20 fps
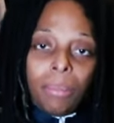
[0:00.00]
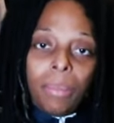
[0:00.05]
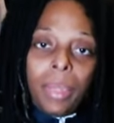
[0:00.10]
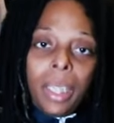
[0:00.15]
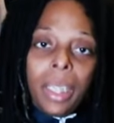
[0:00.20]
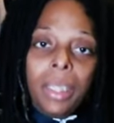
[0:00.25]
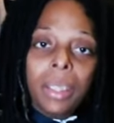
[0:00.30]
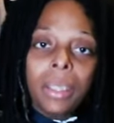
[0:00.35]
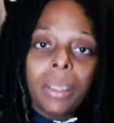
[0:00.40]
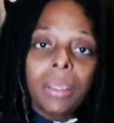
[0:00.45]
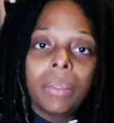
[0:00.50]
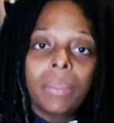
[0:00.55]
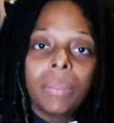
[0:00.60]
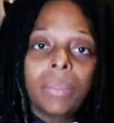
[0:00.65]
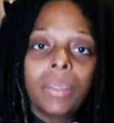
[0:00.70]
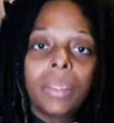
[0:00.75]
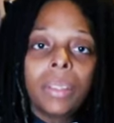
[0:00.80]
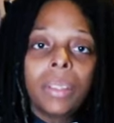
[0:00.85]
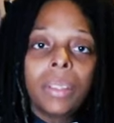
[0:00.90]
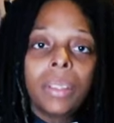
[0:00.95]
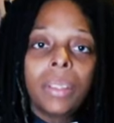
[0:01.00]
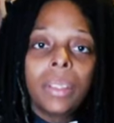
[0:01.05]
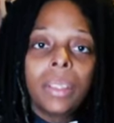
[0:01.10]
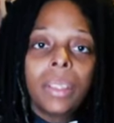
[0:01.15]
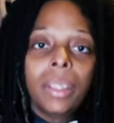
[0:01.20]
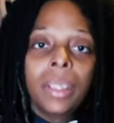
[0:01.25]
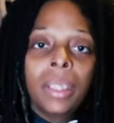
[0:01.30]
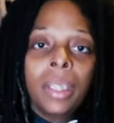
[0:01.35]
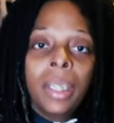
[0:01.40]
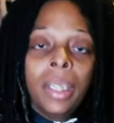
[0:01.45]
Meatloaf,
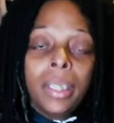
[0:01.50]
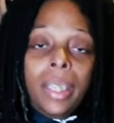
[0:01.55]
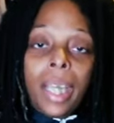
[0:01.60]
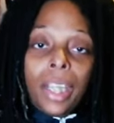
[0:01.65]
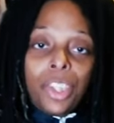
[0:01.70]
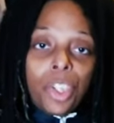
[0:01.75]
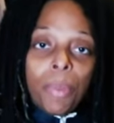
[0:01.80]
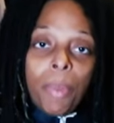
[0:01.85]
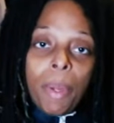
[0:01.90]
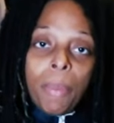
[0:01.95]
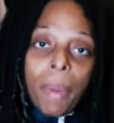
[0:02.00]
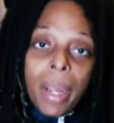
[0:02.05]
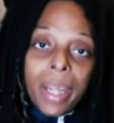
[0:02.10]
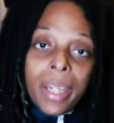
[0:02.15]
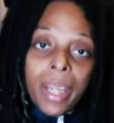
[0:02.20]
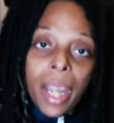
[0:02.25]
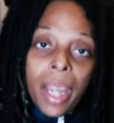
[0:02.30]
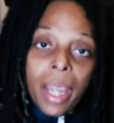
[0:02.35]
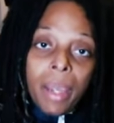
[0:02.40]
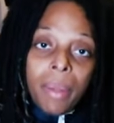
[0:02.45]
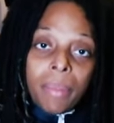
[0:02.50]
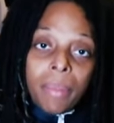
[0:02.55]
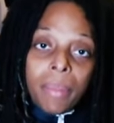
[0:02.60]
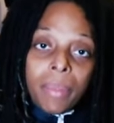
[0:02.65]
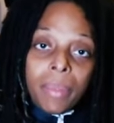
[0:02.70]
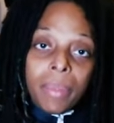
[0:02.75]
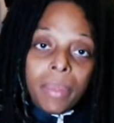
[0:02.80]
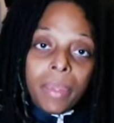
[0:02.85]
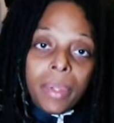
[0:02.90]
that should be my name.